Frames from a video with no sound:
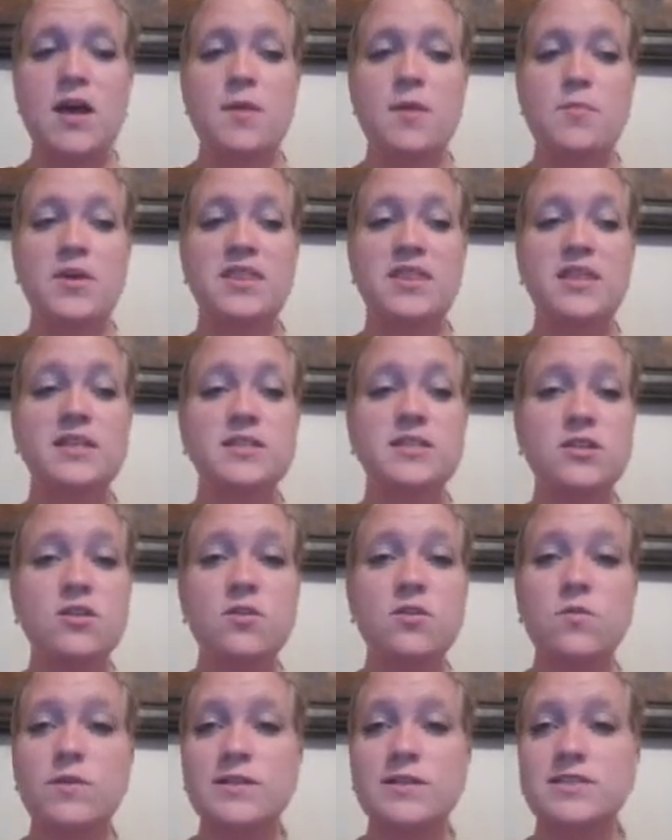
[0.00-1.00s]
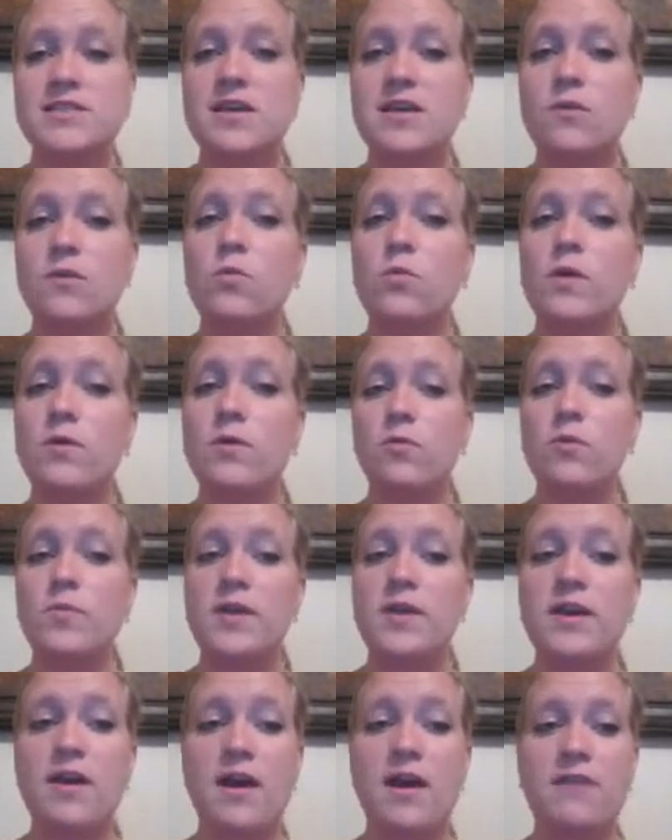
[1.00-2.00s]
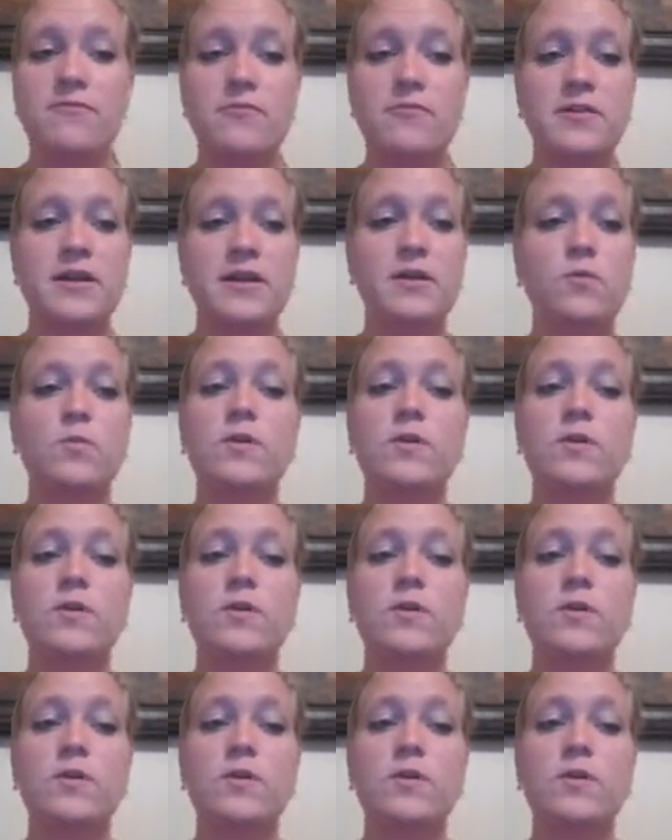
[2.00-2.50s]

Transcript: But these are the ones that we will be covering.